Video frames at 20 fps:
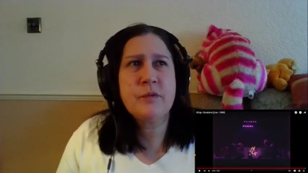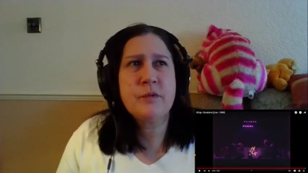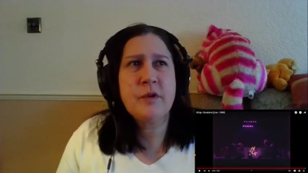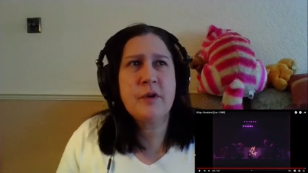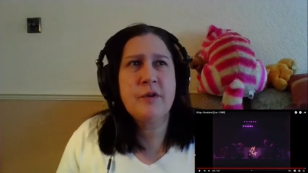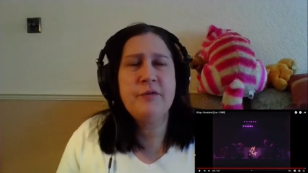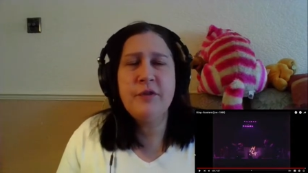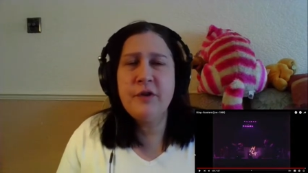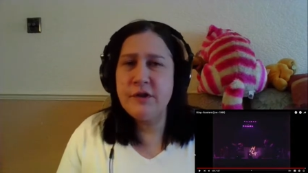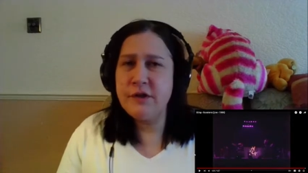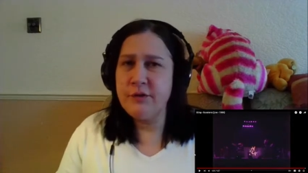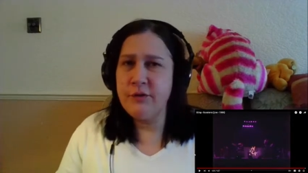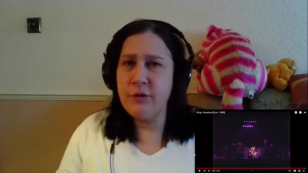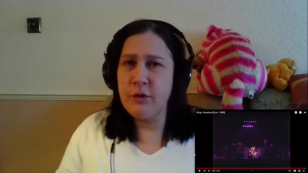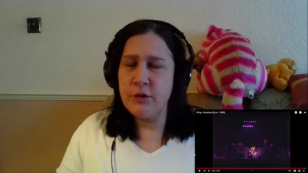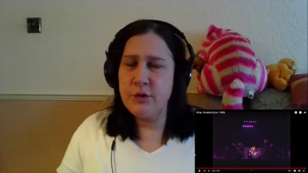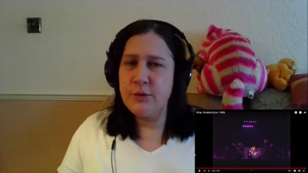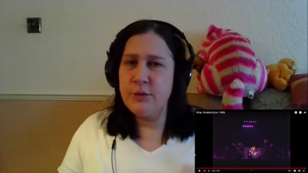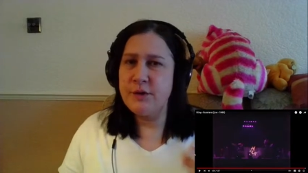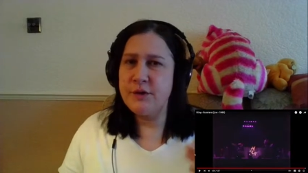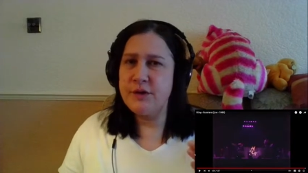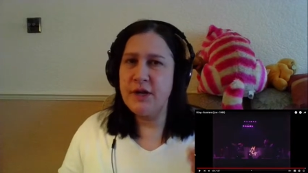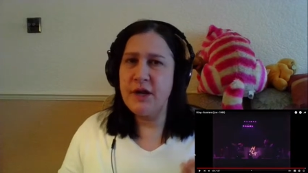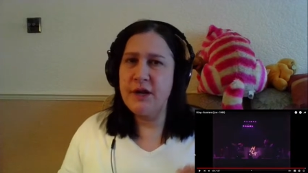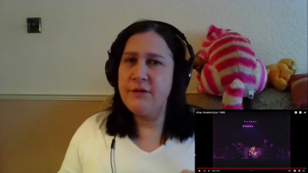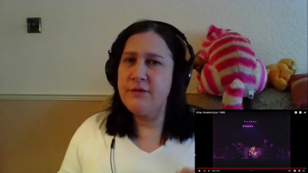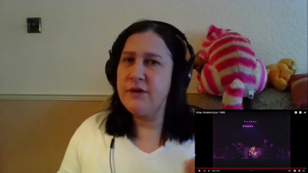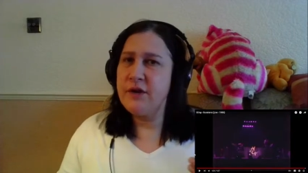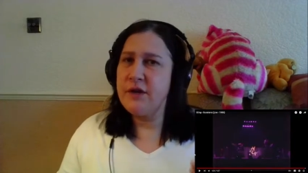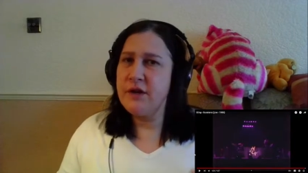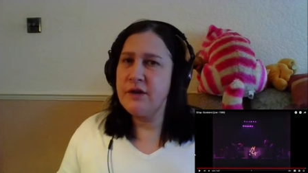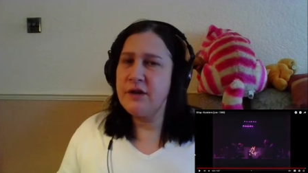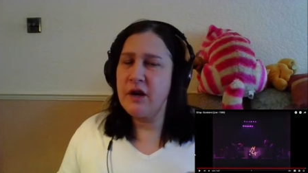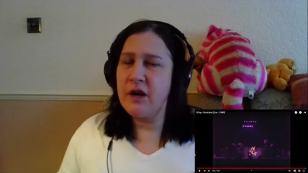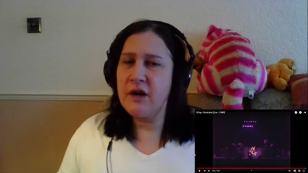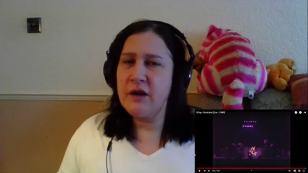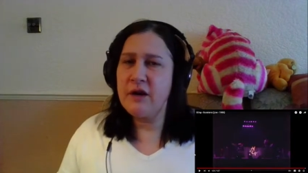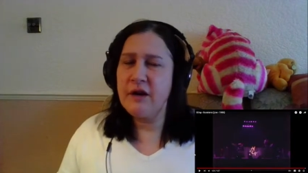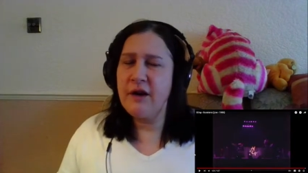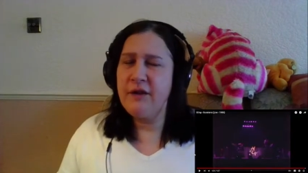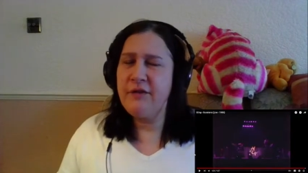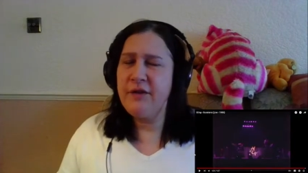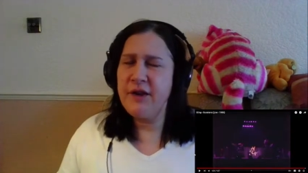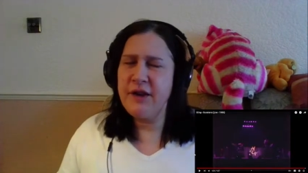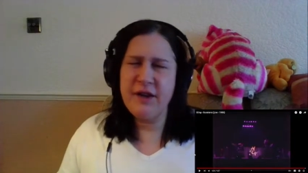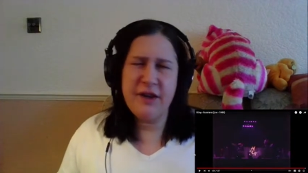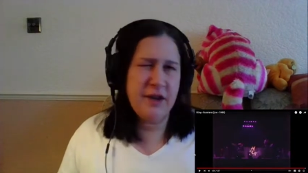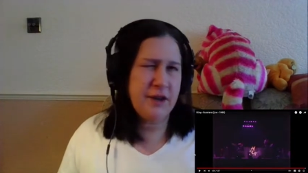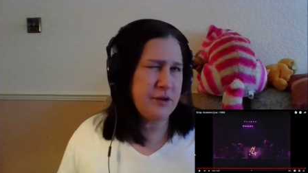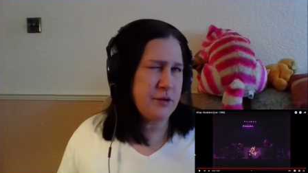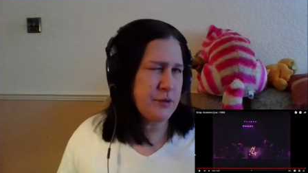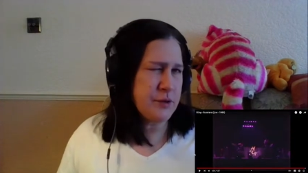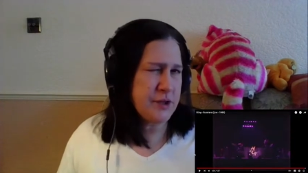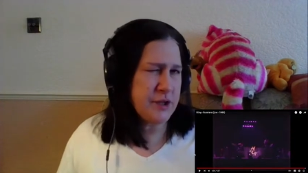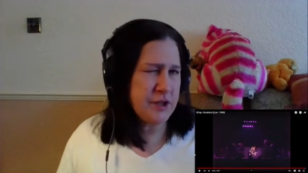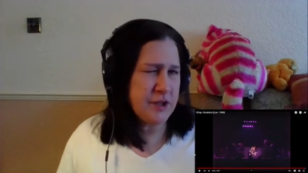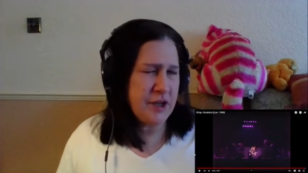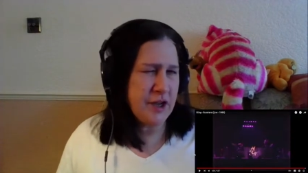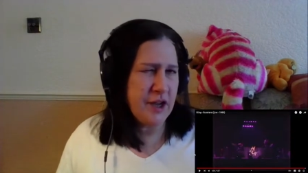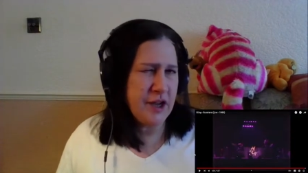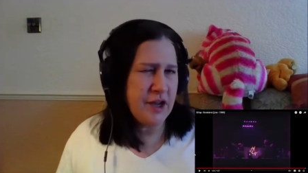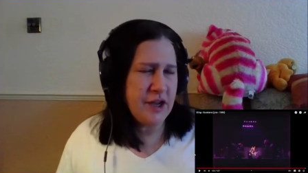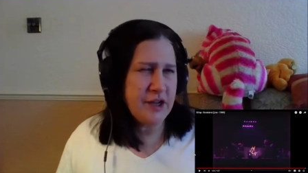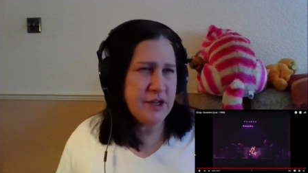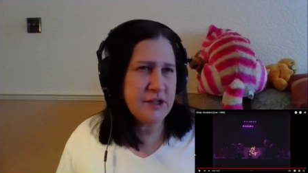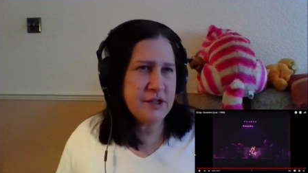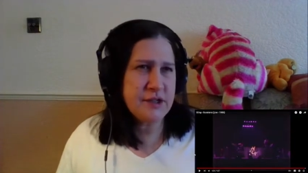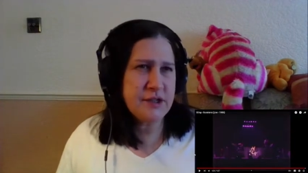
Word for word: first of all there was like the I think there was a, a